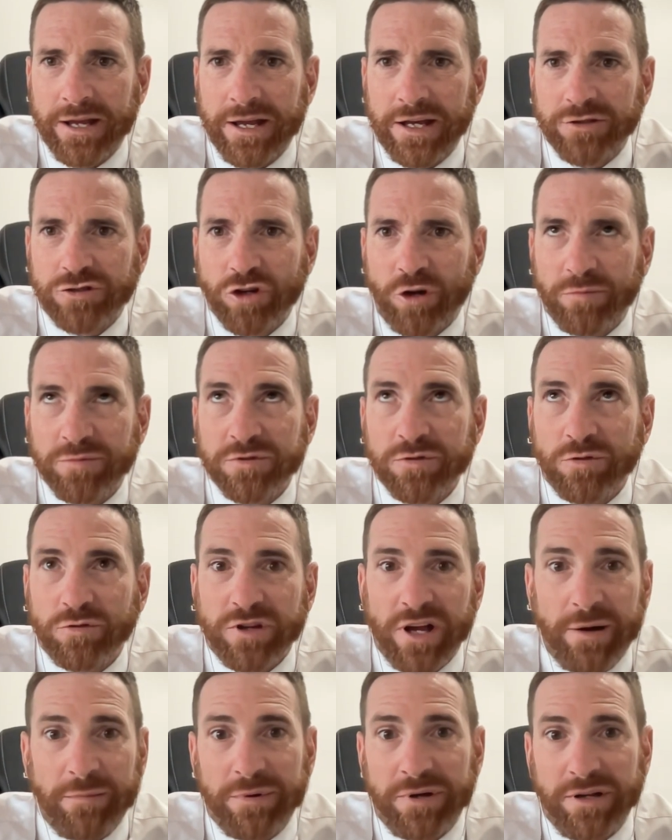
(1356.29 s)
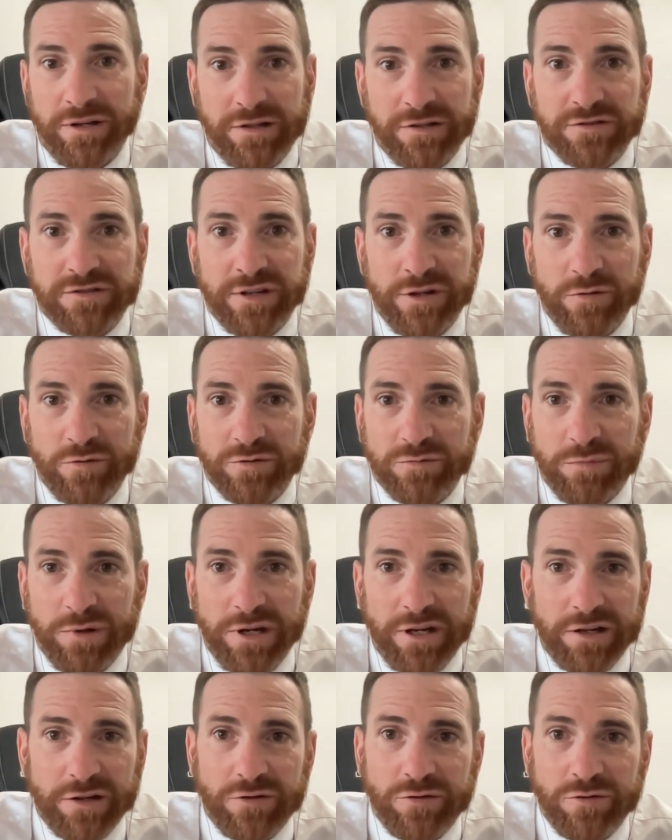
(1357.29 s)
And Choppers looked up and he could see it was
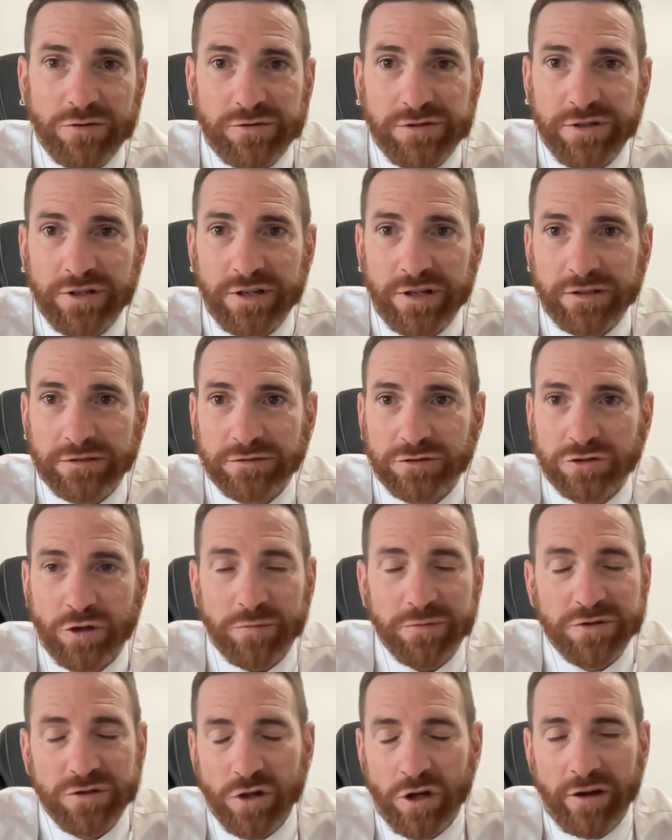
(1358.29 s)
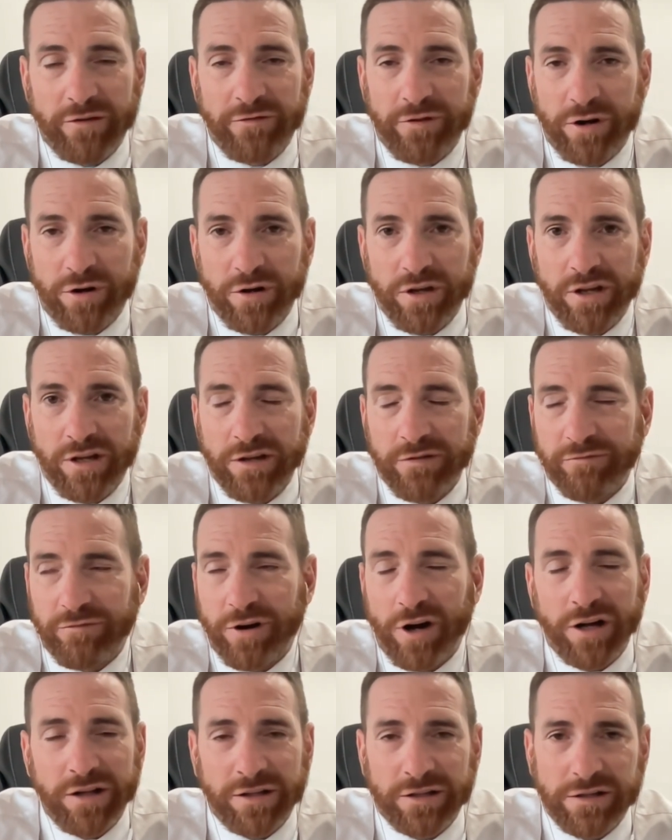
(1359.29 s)
me. And of course, you know, Choppers not a very
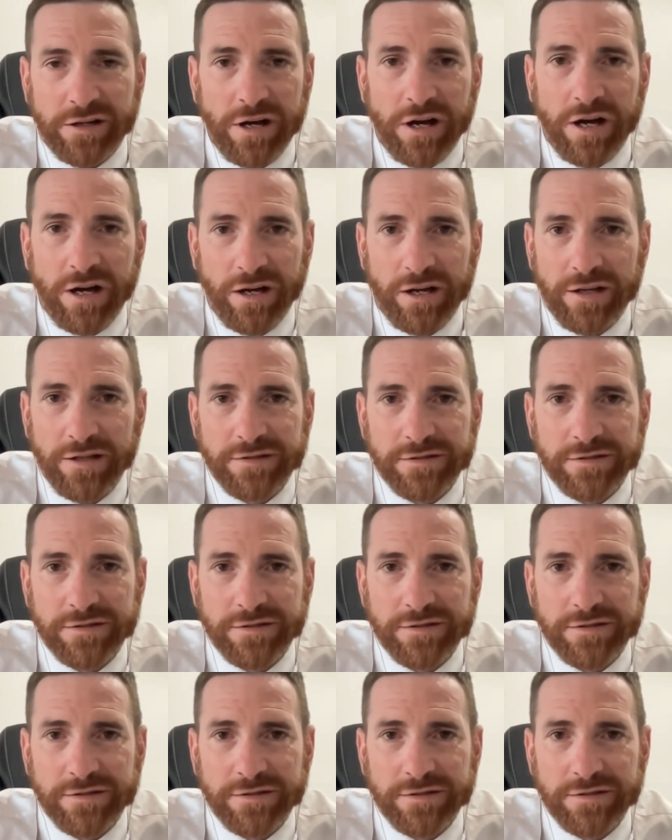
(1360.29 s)
violent guy.